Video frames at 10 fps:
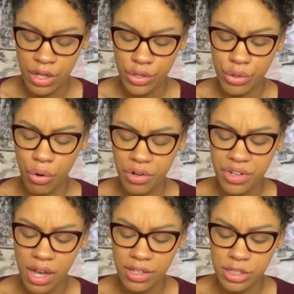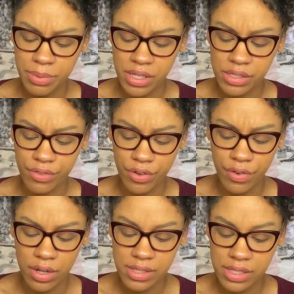You hoard knowledge because of your
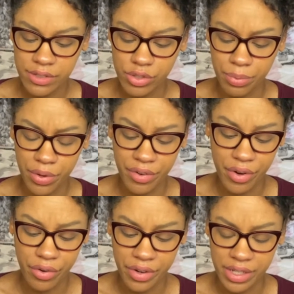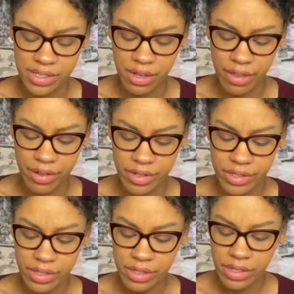false sense of superiority to others.